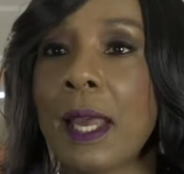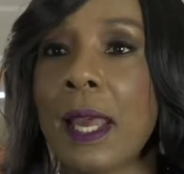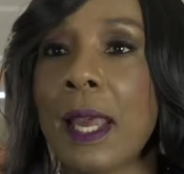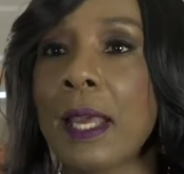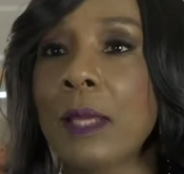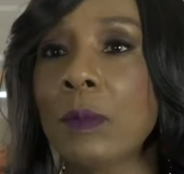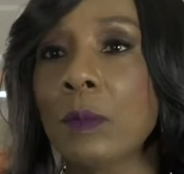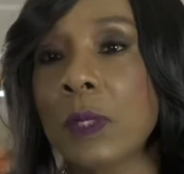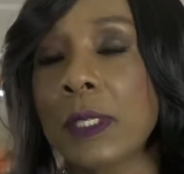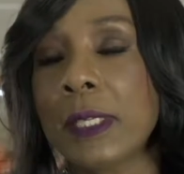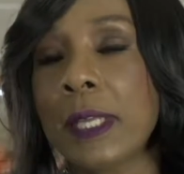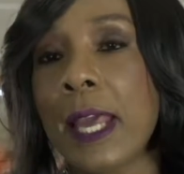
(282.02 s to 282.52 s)

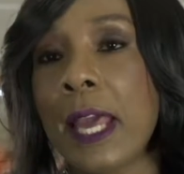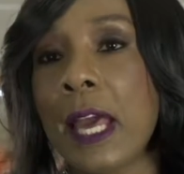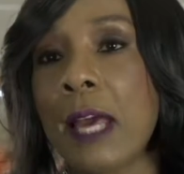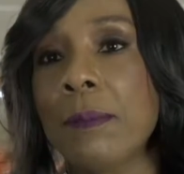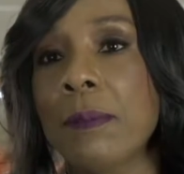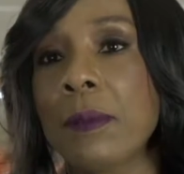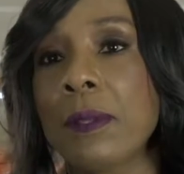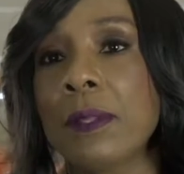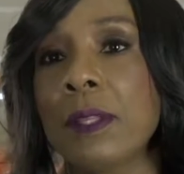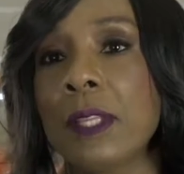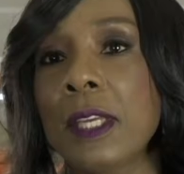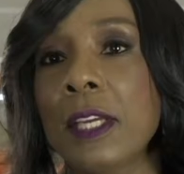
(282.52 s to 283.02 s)
And what
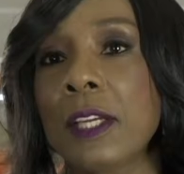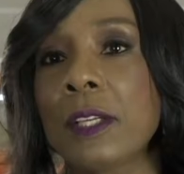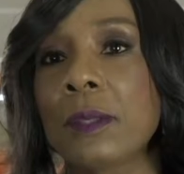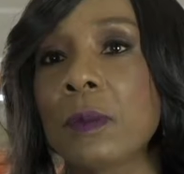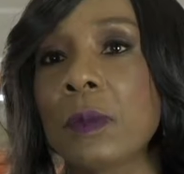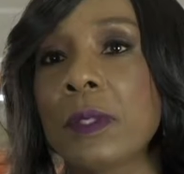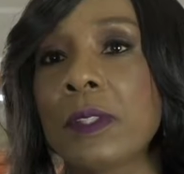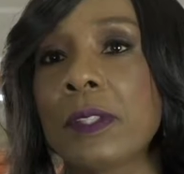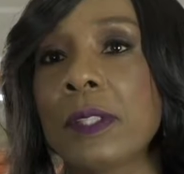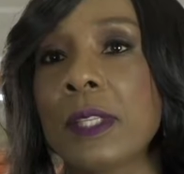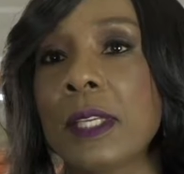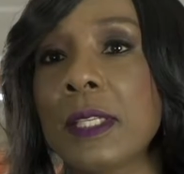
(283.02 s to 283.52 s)
happened there
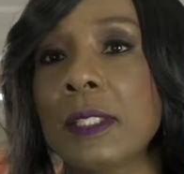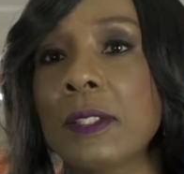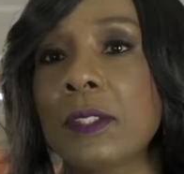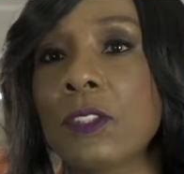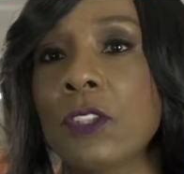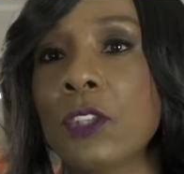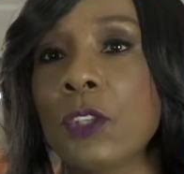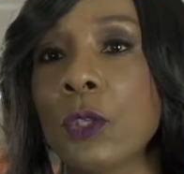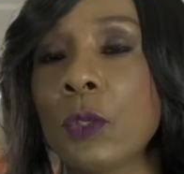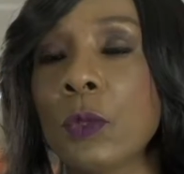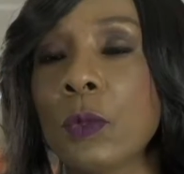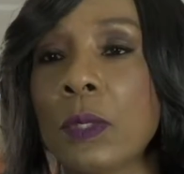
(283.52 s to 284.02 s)
was
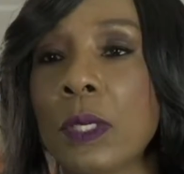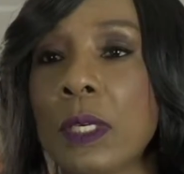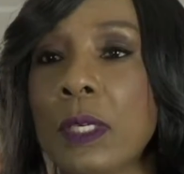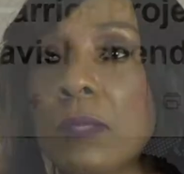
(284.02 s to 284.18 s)
that 2